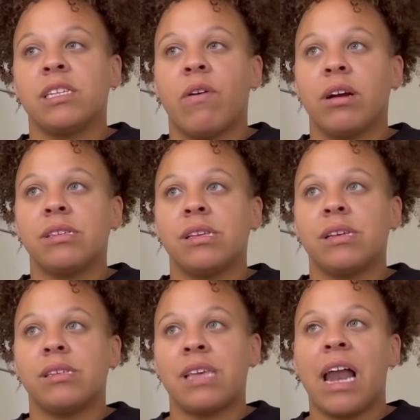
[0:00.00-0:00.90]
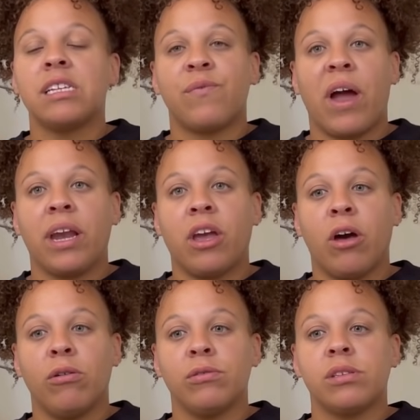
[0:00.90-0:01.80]
far as satisfied
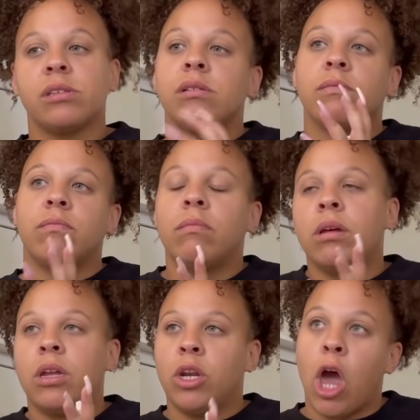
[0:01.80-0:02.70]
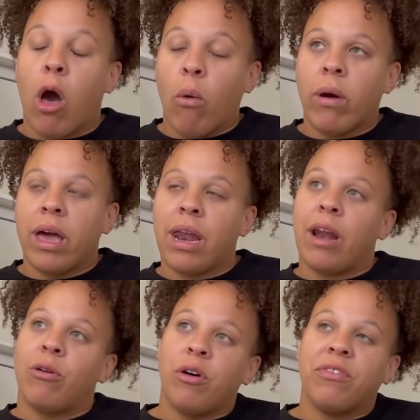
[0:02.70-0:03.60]
goes, no. And I
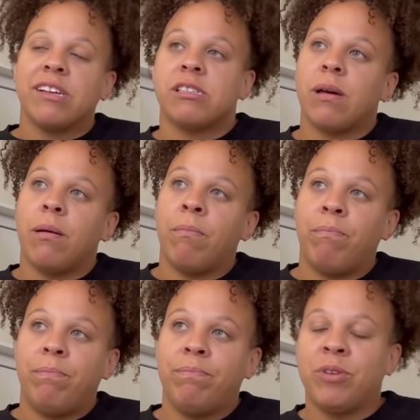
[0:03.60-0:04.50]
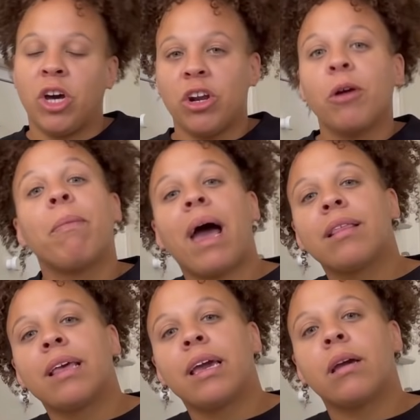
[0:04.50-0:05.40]
don't know if that's a good or bad
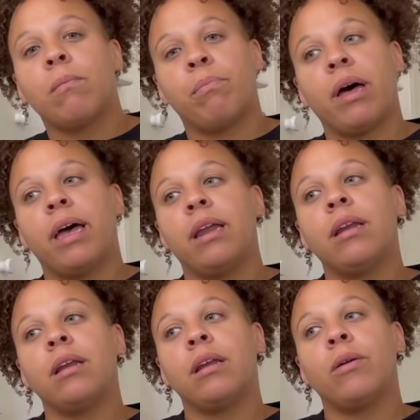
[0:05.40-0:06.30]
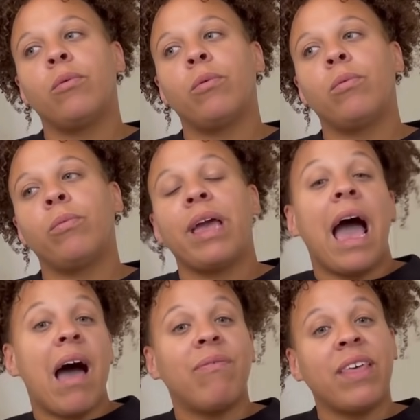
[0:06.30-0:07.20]
thing, but we
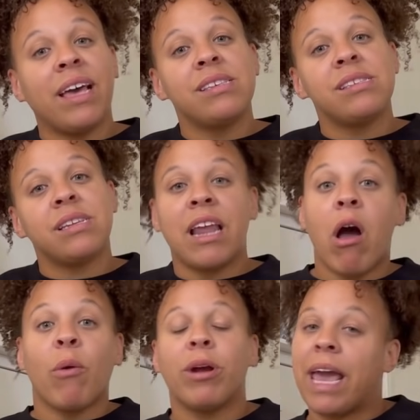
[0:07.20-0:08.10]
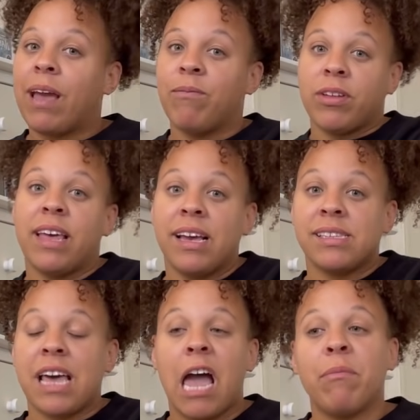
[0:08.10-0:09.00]
have this. Now I want to aim for
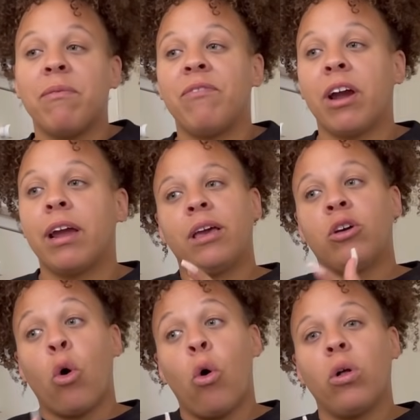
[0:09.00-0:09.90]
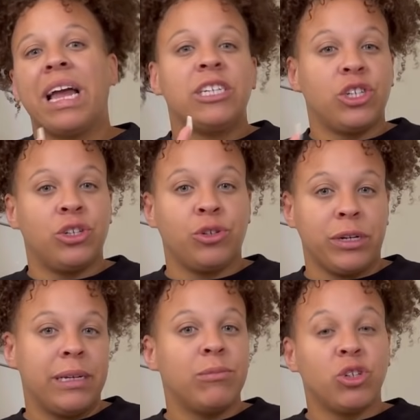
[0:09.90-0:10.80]
this. I'm a very goal and
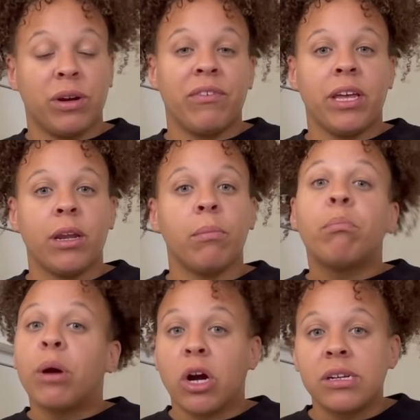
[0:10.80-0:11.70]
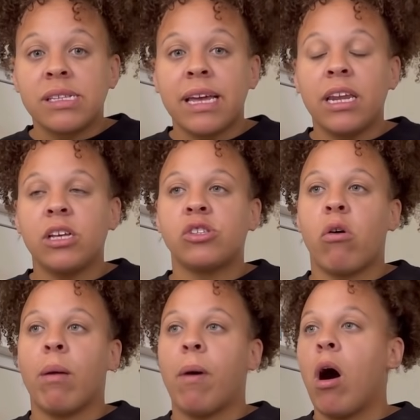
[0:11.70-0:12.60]
dream driven person. So
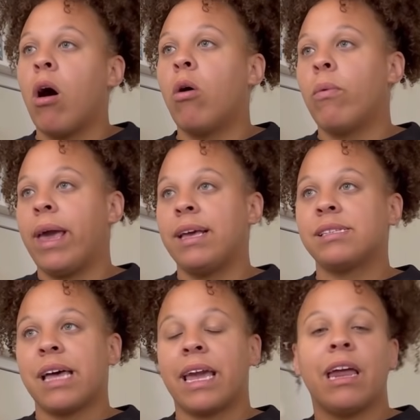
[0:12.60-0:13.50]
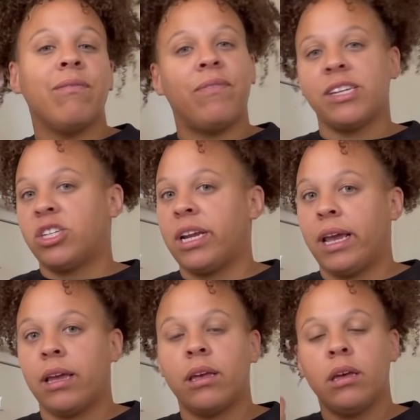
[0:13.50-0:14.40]
I'm always like envisioning